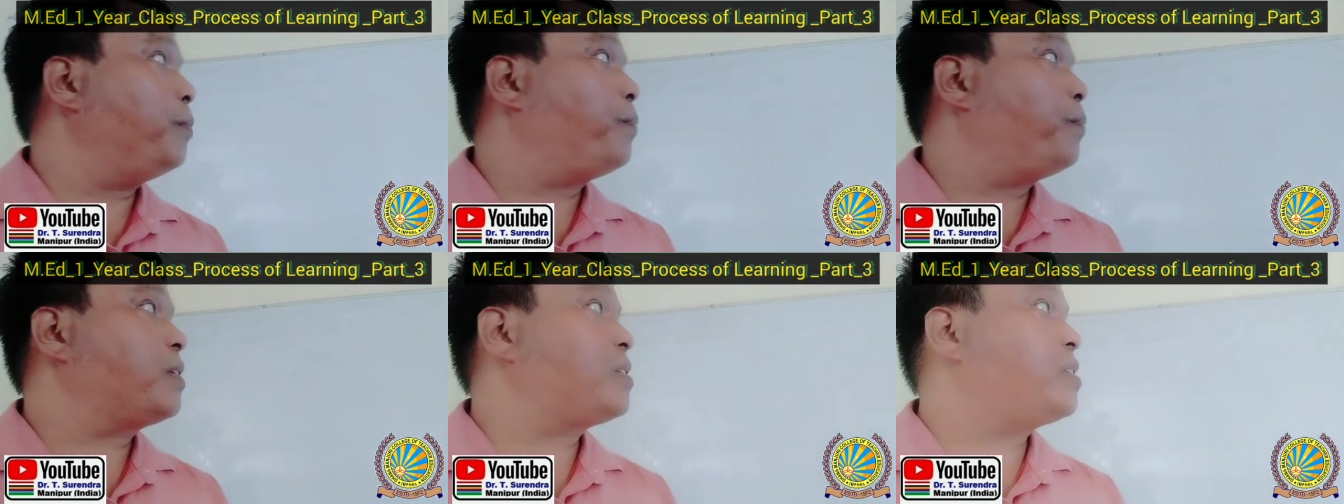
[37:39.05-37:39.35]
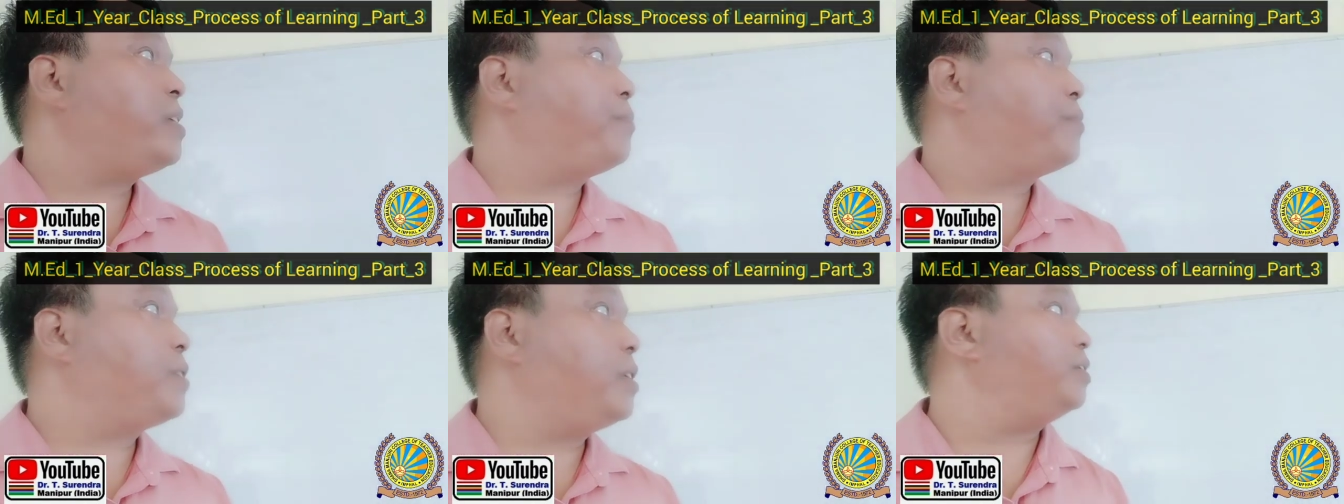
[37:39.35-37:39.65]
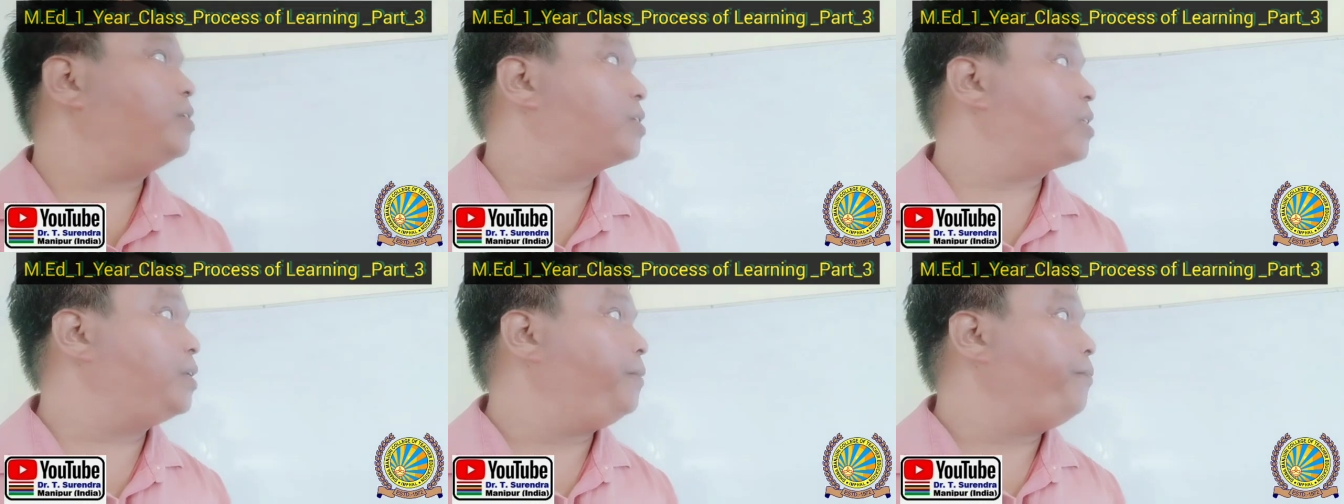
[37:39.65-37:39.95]
the
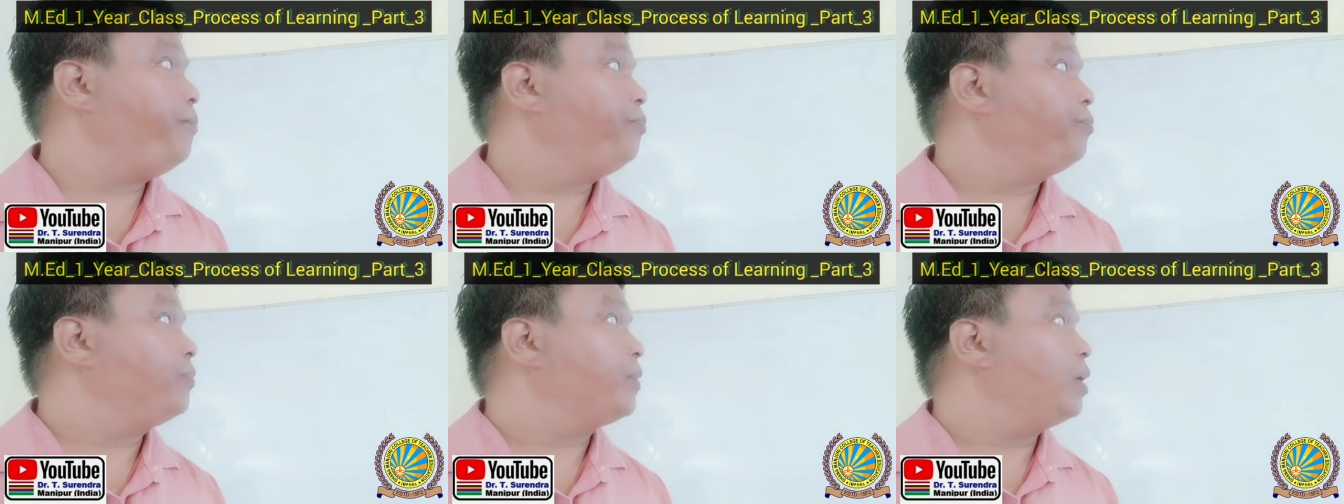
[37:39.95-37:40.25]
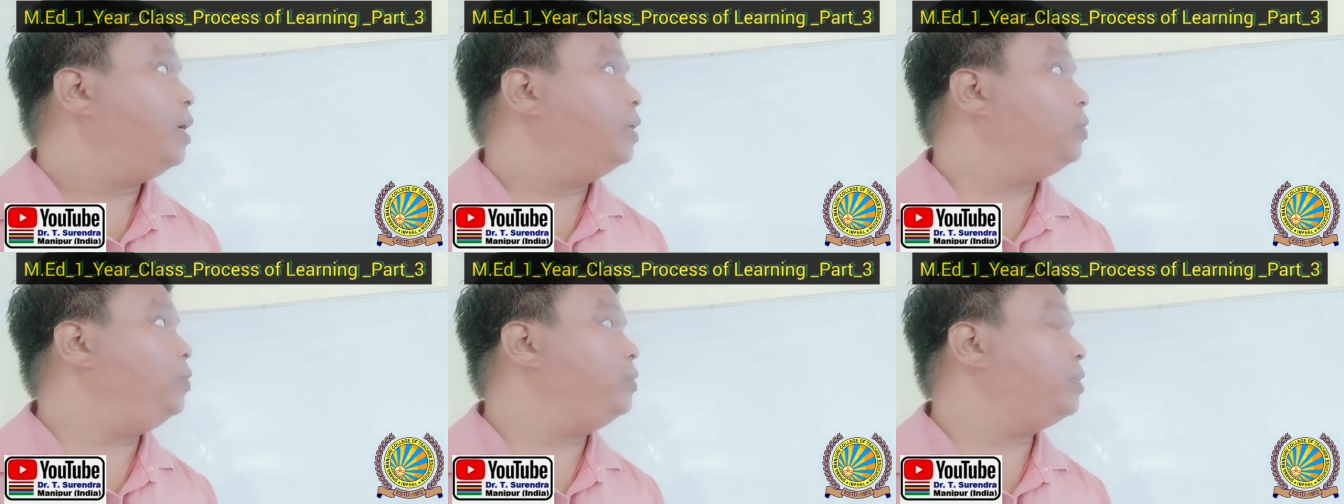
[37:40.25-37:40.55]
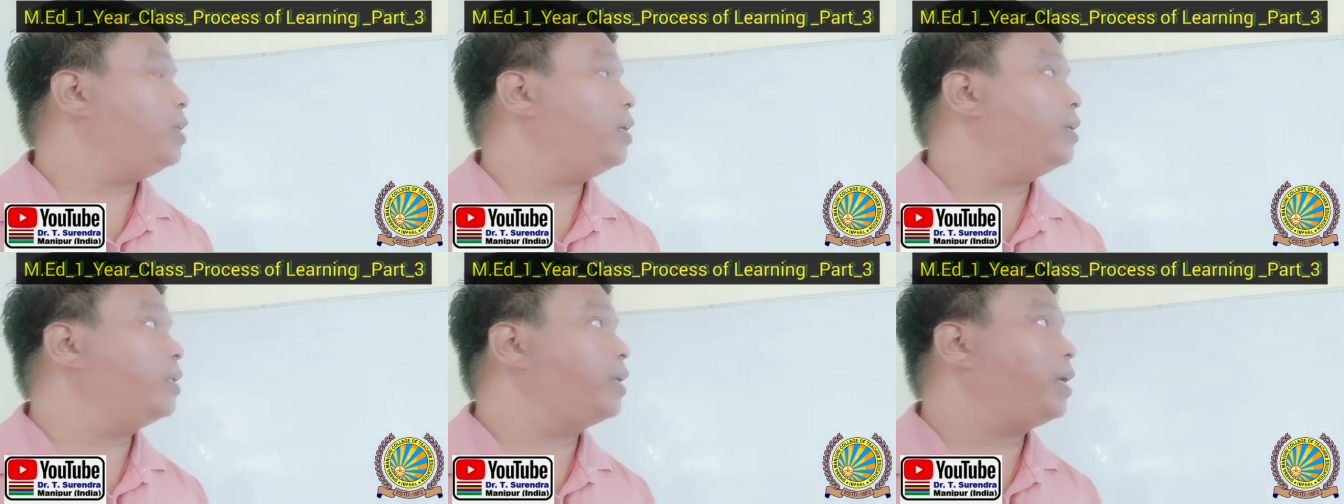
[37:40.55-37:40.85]
perceptions.
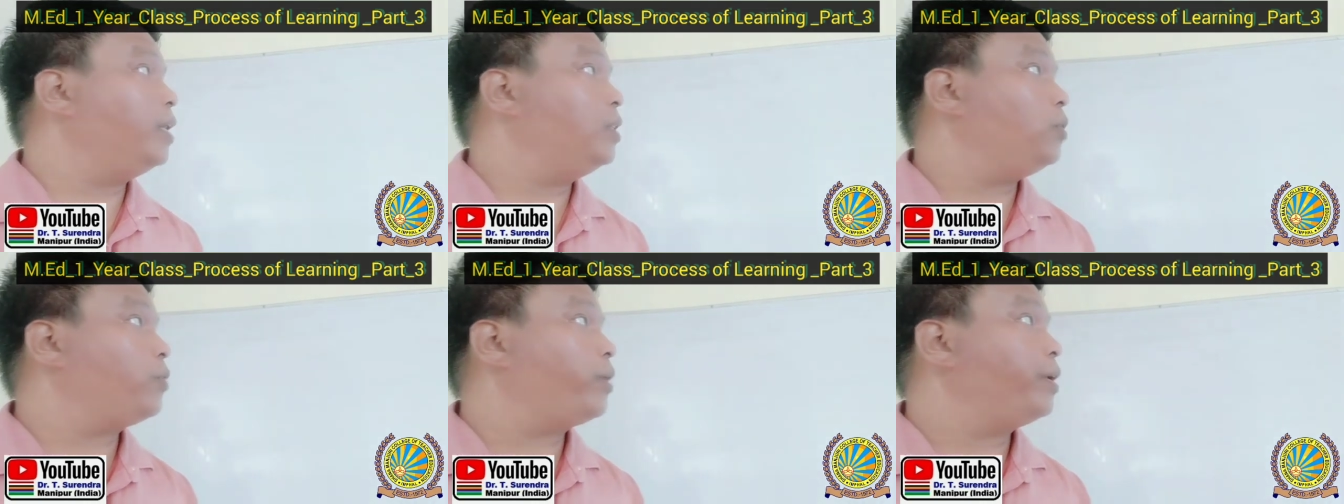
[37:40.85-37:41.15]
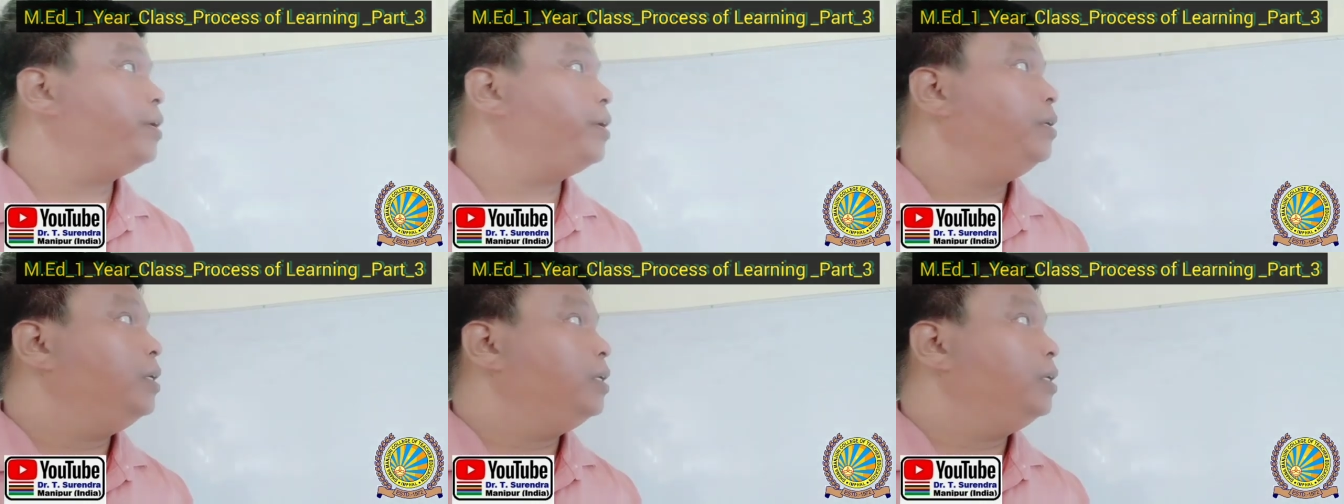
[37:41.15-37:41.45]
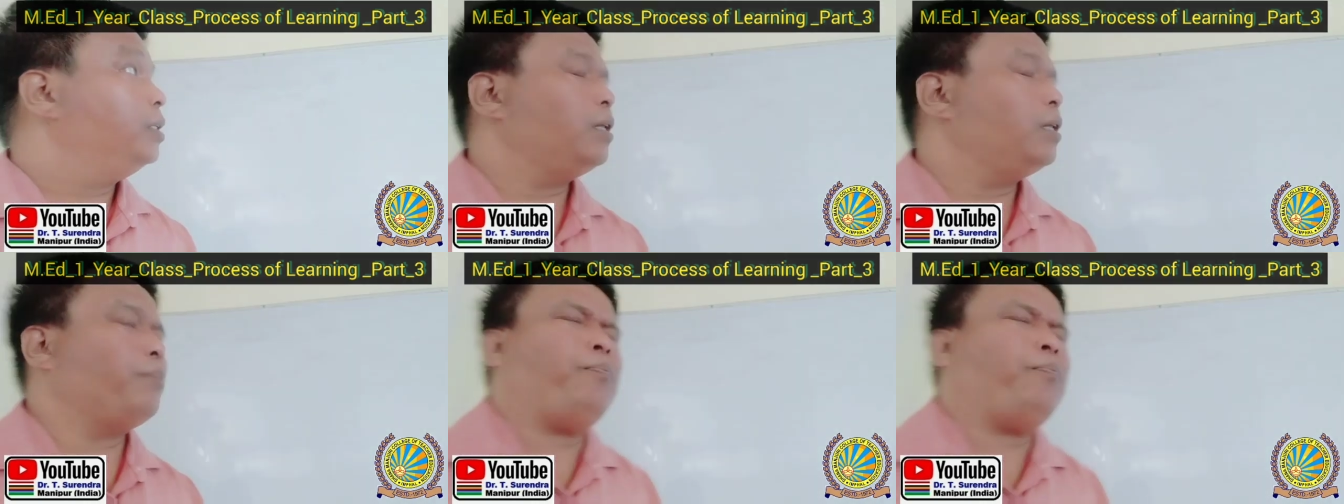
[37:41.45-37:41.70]
The